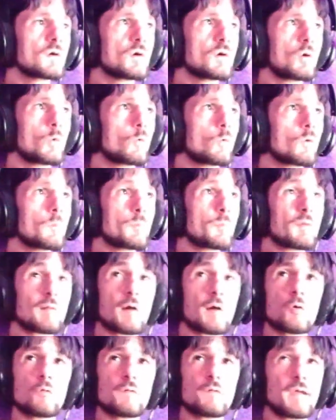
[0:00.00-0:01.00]
who are
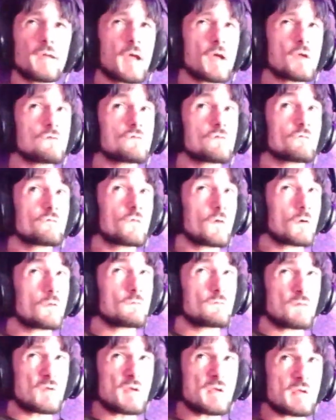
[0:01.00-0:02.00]
below the age of
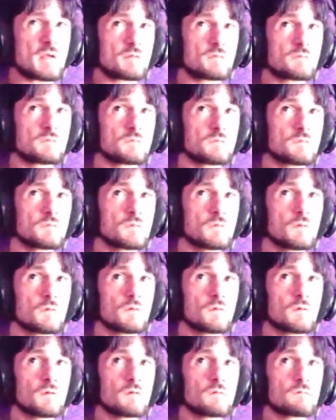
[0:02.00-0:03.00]
13
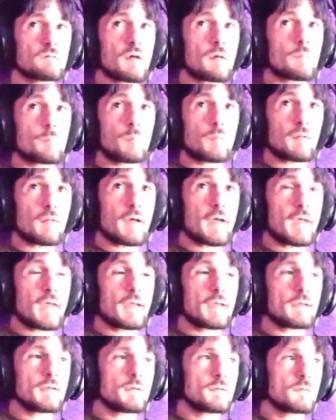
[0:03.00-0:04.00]
that
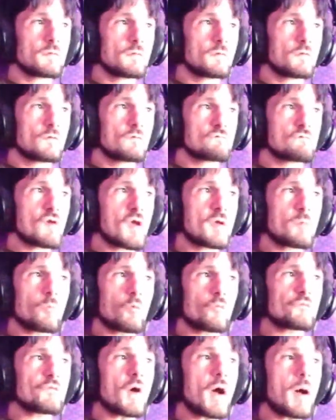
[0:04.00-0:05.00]
play
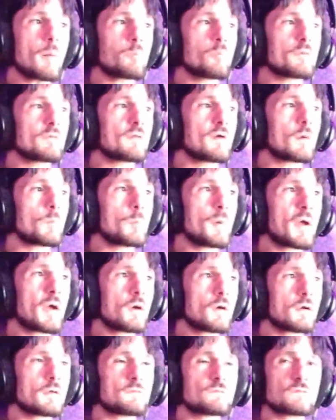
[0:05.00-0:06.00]
tabletop with their
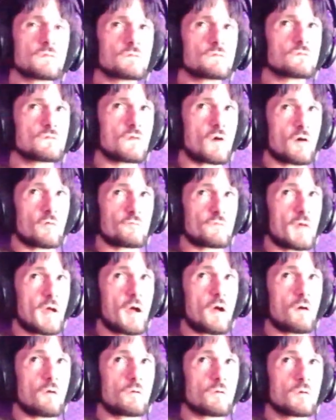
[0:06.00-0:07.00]
parents and stuff
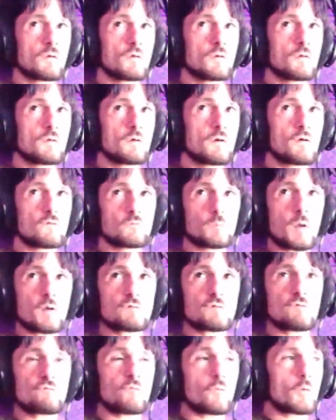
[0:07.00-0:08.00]
now.
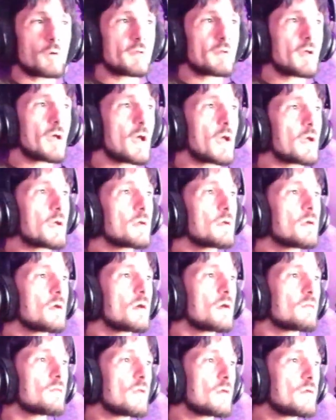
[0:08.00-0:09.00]
Especially 40K.
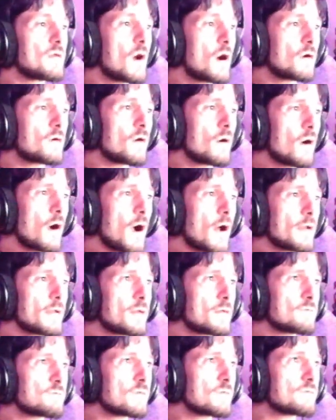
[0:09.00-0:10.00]
The younger
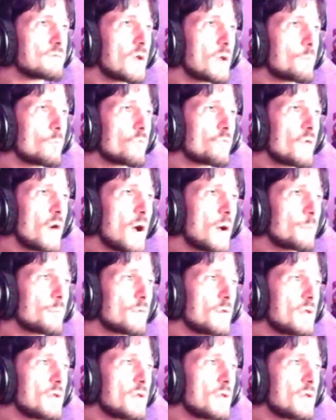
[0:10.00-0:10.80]
audience in tabletop,